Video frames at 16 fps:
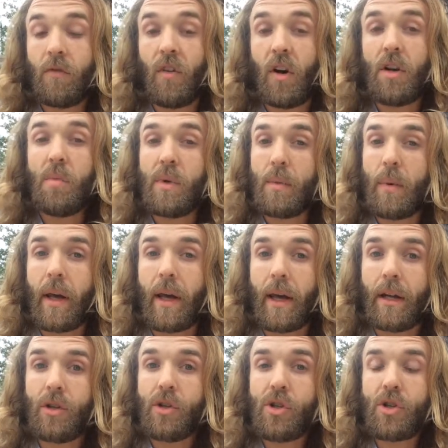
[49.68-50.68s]
GoFundMe
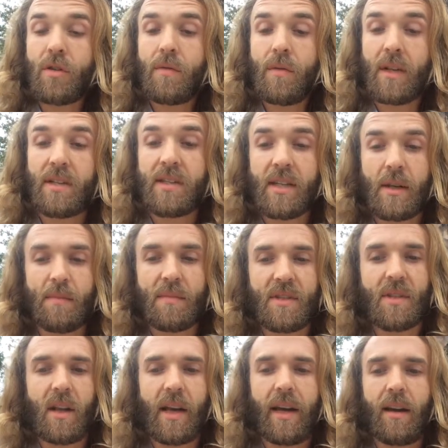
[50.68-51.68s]
page. It
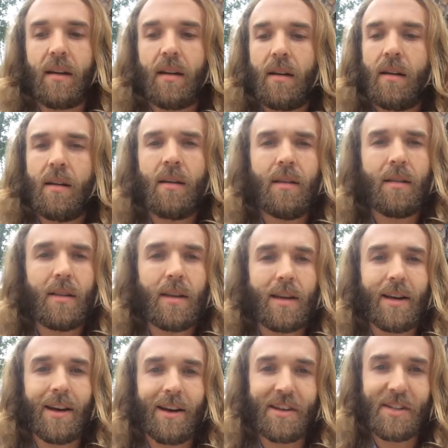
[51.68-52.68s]
seems like
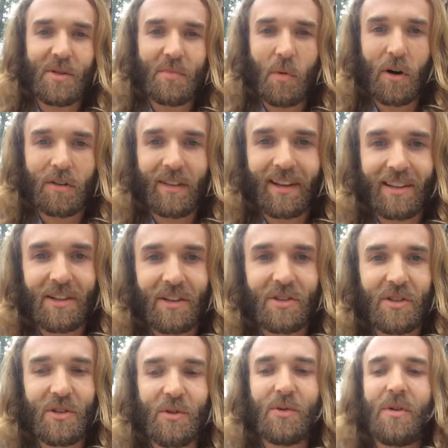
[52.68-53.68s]
the smart thing to
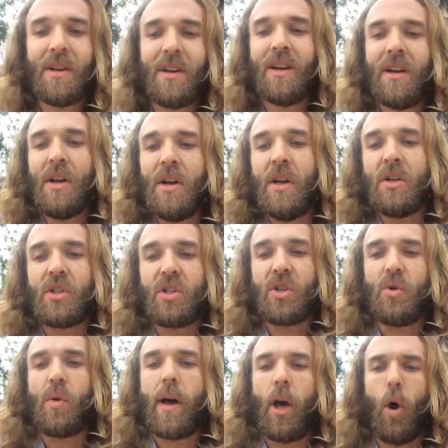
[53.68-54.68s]
do
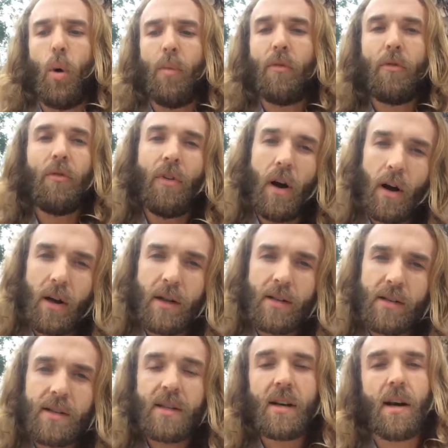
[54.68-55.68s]
to help
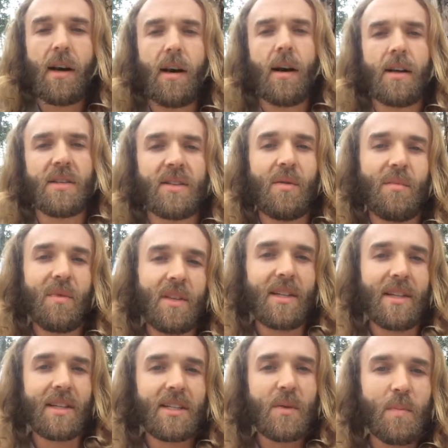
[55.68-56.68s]
fund some of
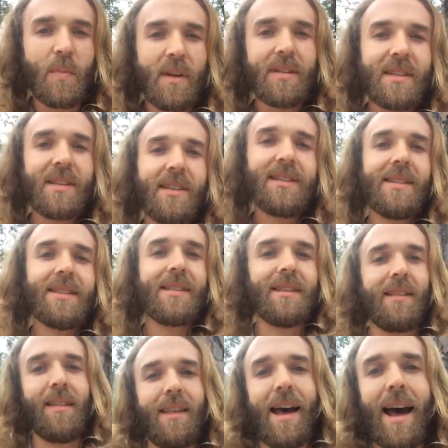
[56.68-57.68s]
the expenses
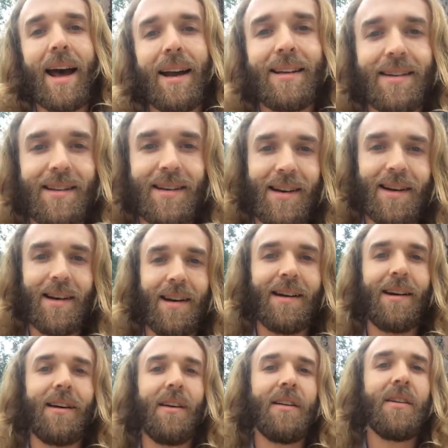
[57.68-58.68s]
that
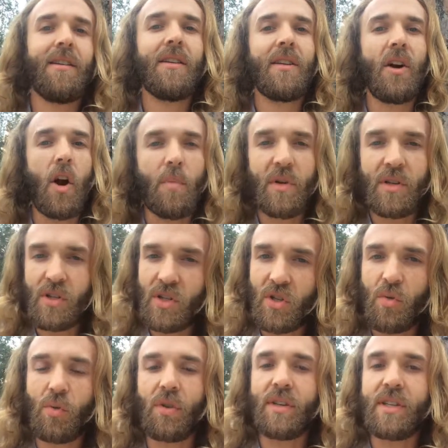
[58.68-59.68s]
come
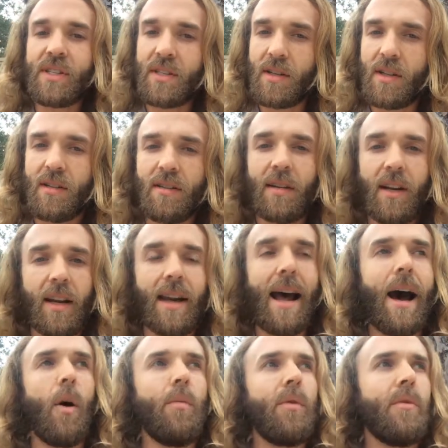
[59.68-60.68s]
into releasing an
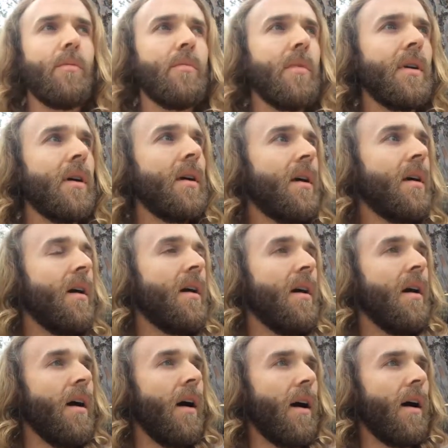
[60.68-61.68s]
album,
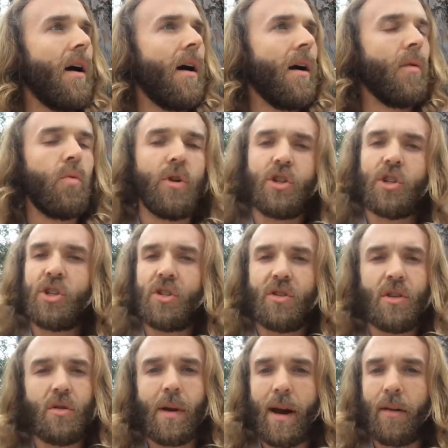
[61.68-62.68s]
which
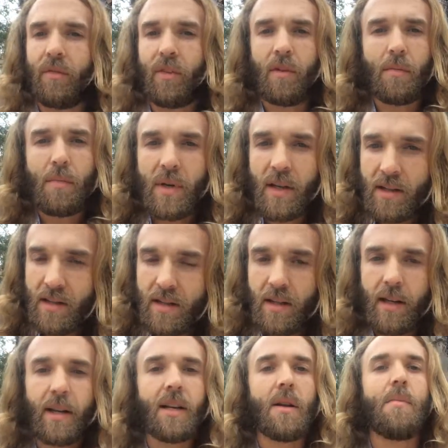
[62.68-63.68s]
you have to mix
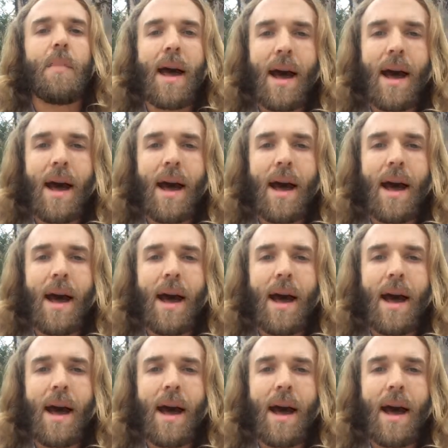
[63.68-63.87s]
it and